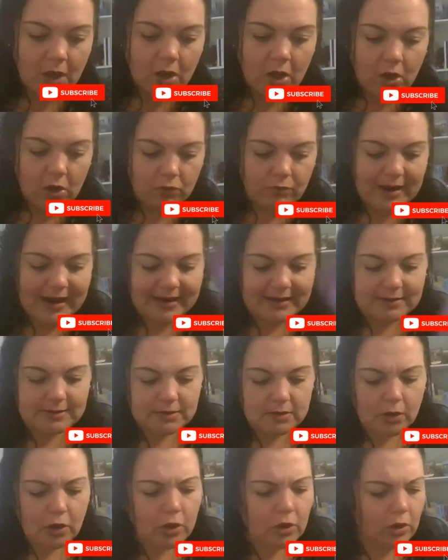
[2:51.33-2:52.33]
Right.
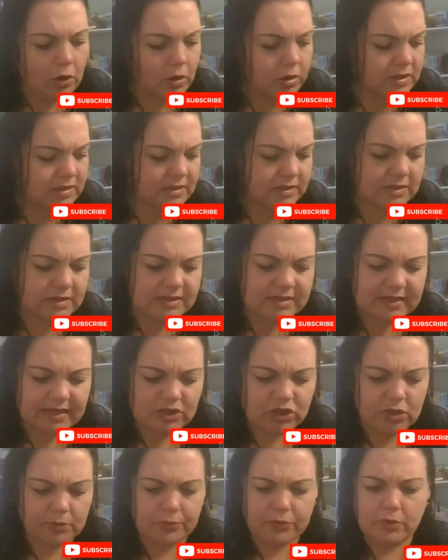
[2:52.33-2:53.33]
Oh, this is
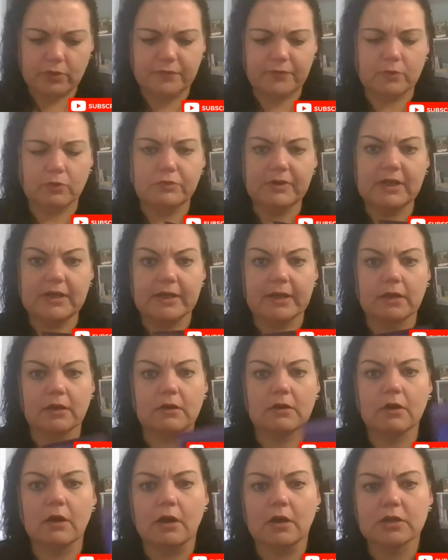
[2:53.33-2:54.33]
such a beautiful reading.
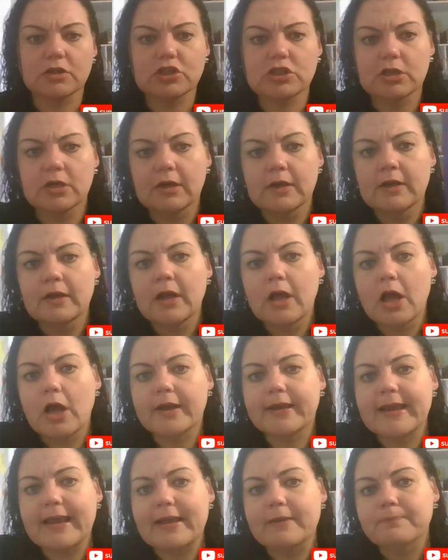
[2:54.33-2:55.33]
Gosh.
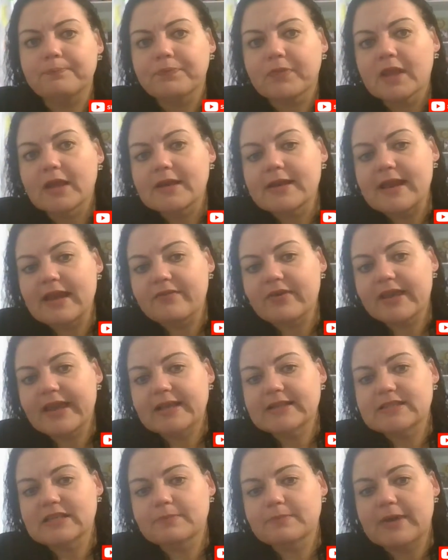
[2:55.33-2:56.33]
Okay.
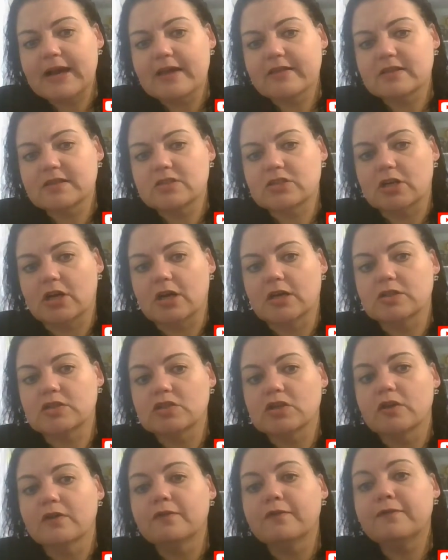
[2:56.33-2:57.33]
Navigating by the
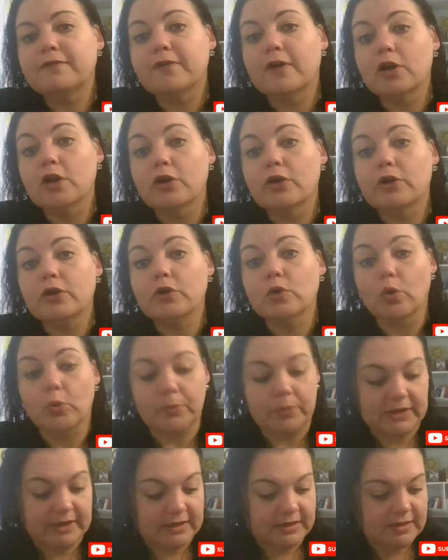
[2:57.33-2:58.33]
stars. Follow your
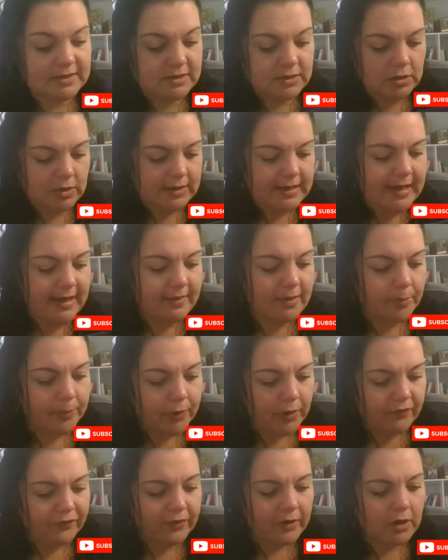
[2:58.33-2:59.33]
bliss. Okay. The
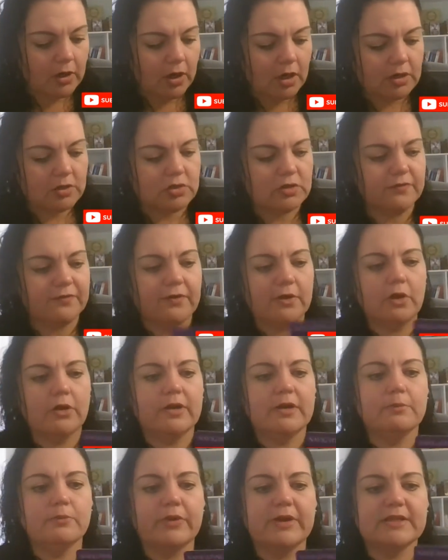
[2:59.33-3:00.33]
perfect card to follow
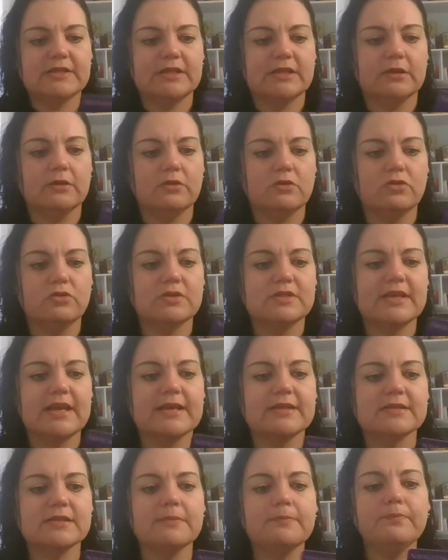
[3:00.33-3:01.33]
embracing
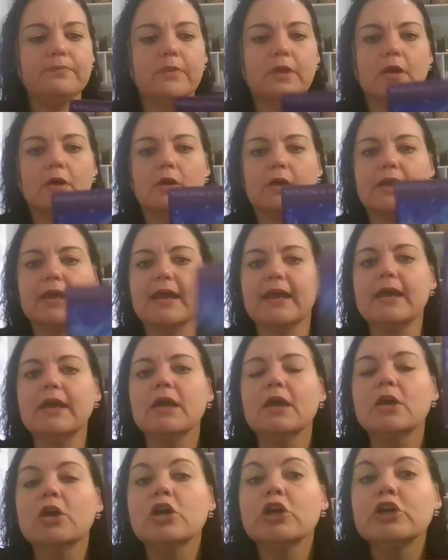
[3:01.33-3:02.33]
enthusiasm. Okay.
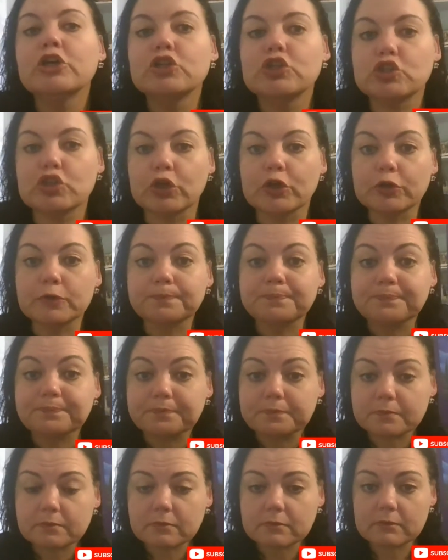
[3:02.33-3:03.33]
So
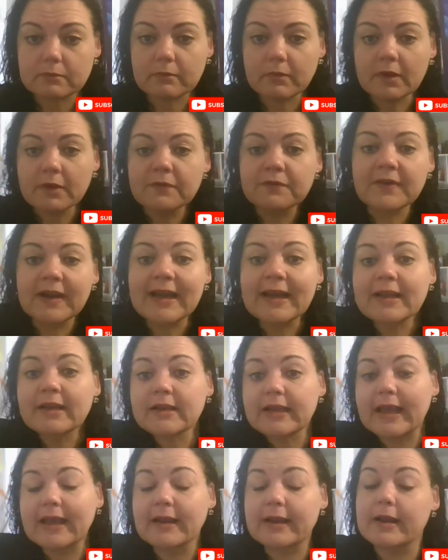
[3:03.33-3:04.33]

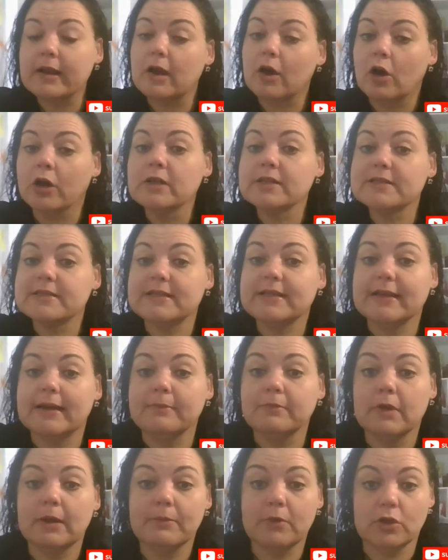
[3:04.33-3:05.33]
find, and honestly, I'm
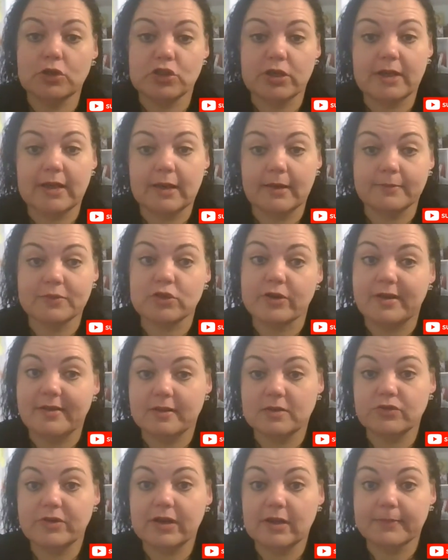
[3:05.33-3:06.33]
not joking. I'm sorry.
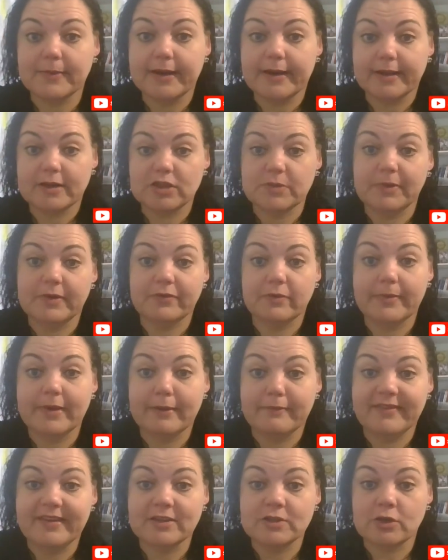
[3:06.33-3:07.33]
This reading might actually be for me.
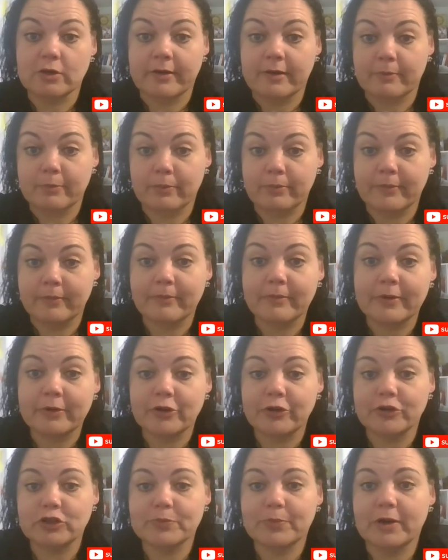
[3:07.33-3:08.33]
I'm very sorry.
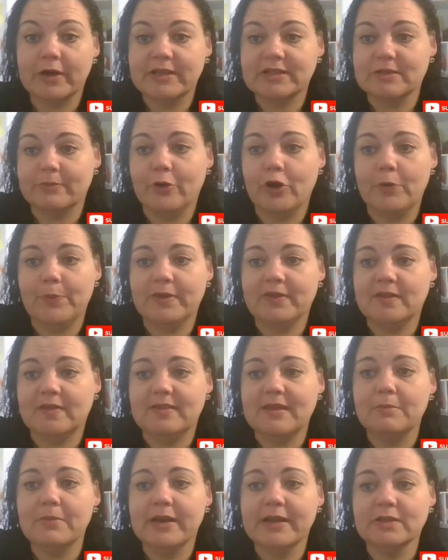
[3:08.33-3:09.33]
Huge apologies. I'm hoping that
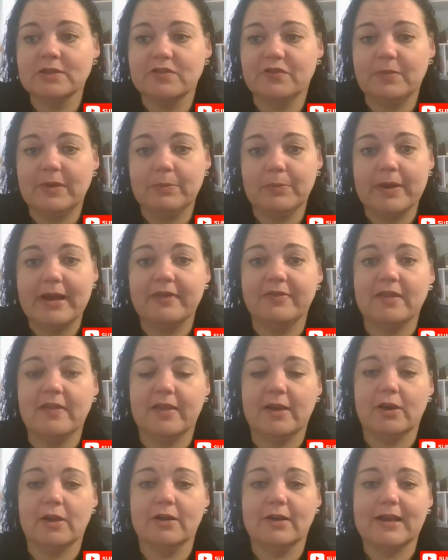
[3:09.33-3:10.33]
there are millions of people out there
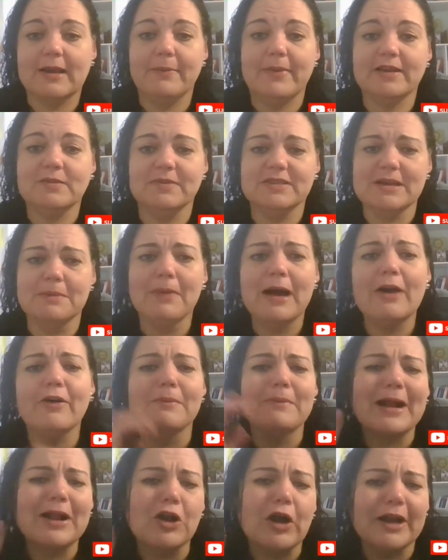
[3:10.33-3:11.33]
that are going to come back to me and say, Mara,
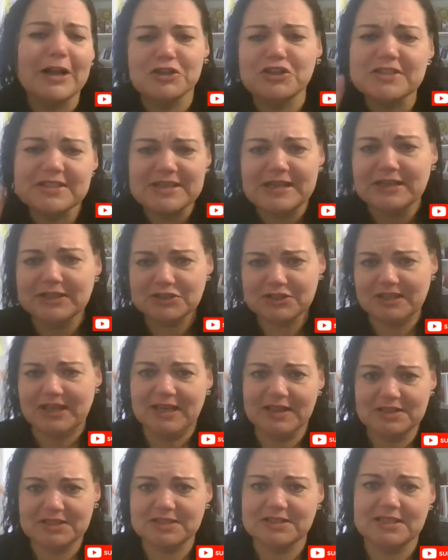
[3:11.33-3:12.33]
my God, I just needed to
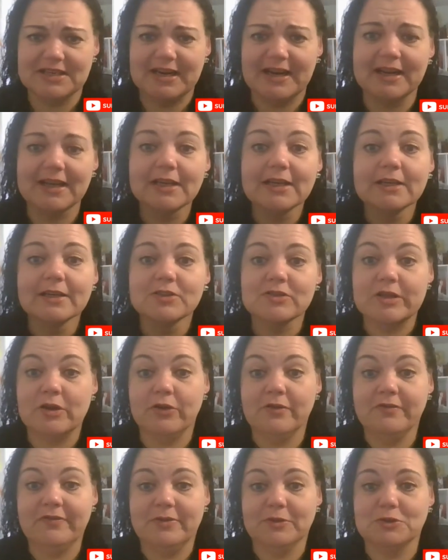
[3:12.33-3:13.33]
hear this today, so I
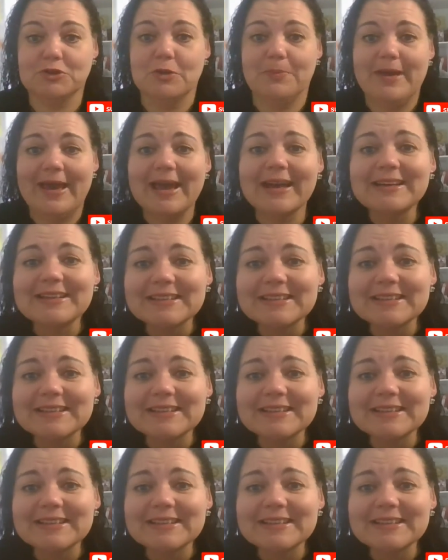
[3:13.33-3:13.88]
don't feel so bad.